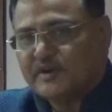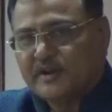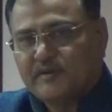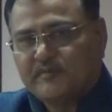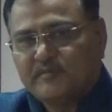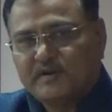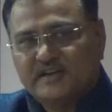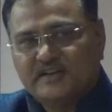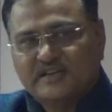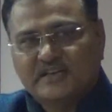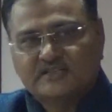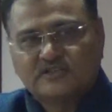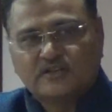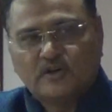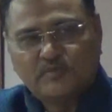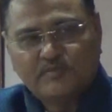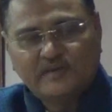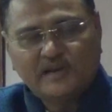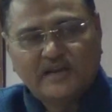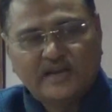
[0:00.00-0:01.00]
named it as
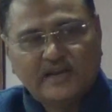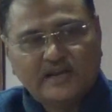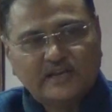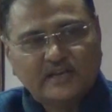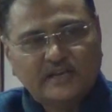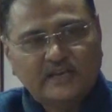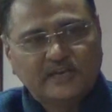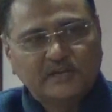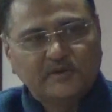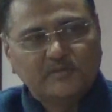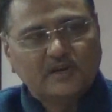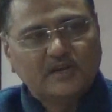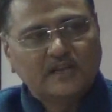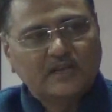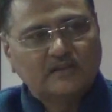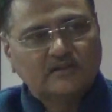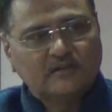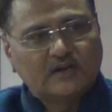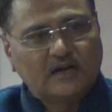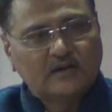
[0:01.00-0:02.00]
Kapila E-Animal
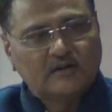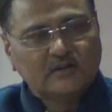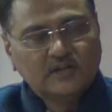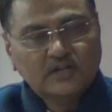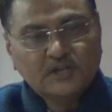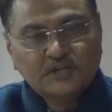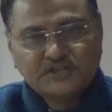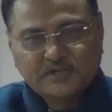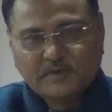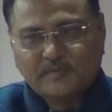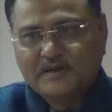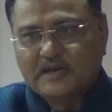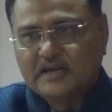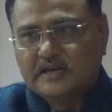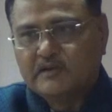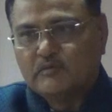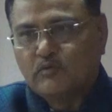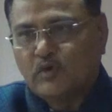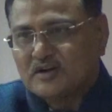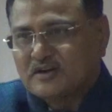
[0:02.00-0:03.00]
Health Card.
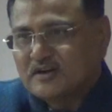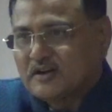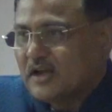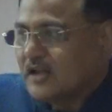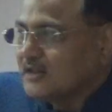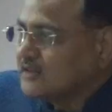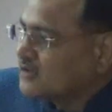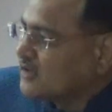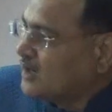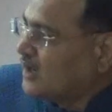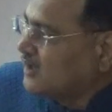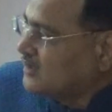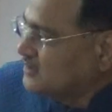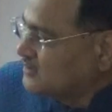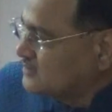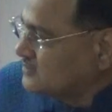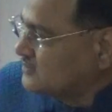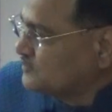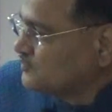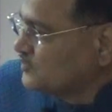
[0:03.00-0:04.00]
Similarly, water health
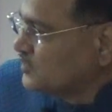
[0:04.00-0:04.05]
cards.